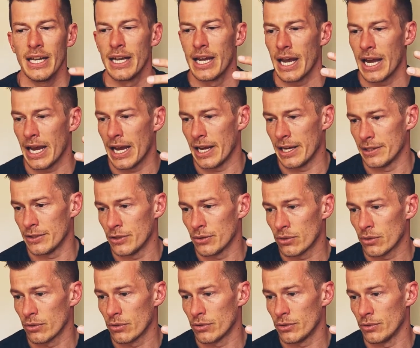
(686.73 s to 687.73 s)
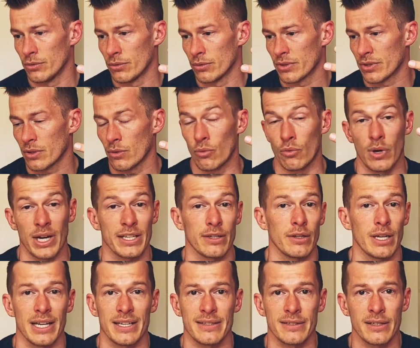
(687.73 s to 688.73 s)
and you could use
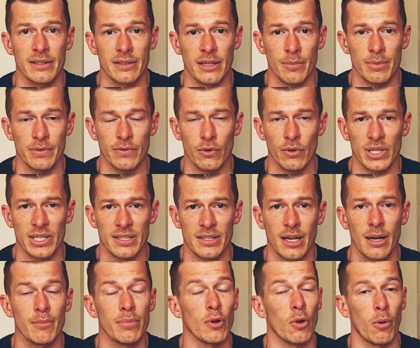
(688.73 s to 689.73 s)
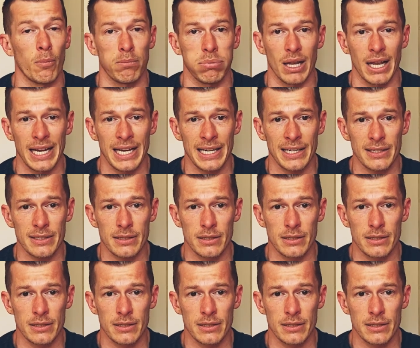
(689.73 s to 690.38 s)
regular sit-ups, for example, or planks.